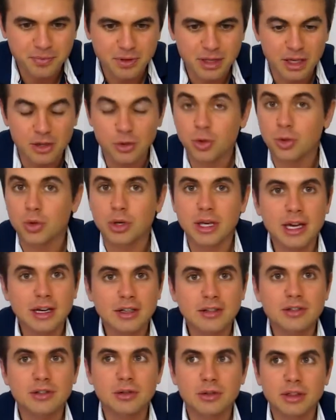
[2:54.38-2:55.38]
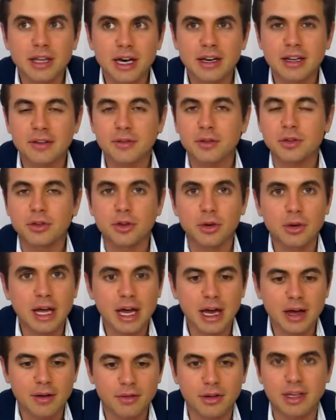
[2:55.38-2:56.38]
You can't do that if you don't
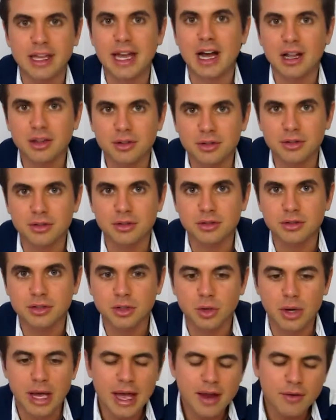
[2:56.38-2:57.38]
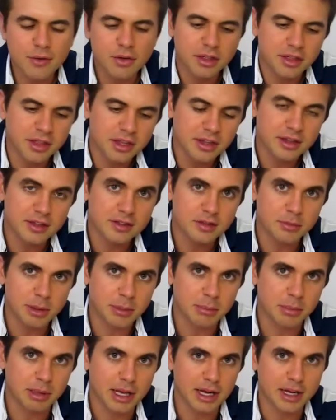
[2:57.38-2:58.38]
have a calendar. So everything needs to be
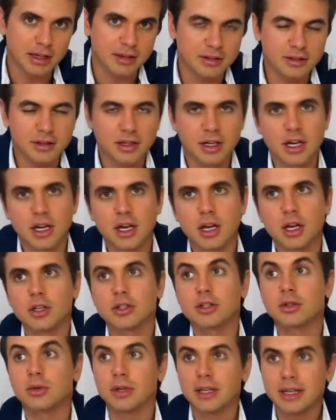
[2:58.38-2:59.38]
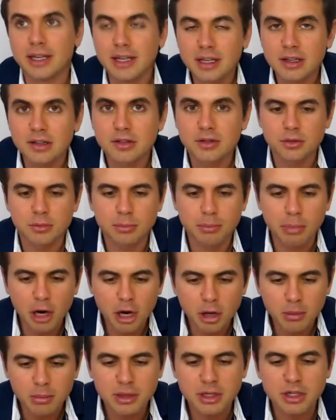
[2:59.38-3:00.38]
planned. So you need to
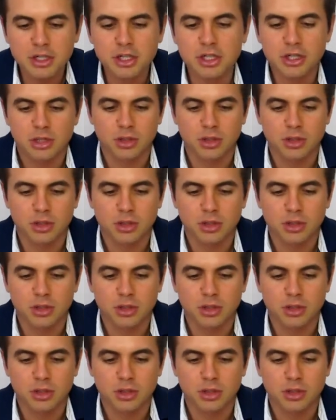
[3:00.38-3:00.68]
publish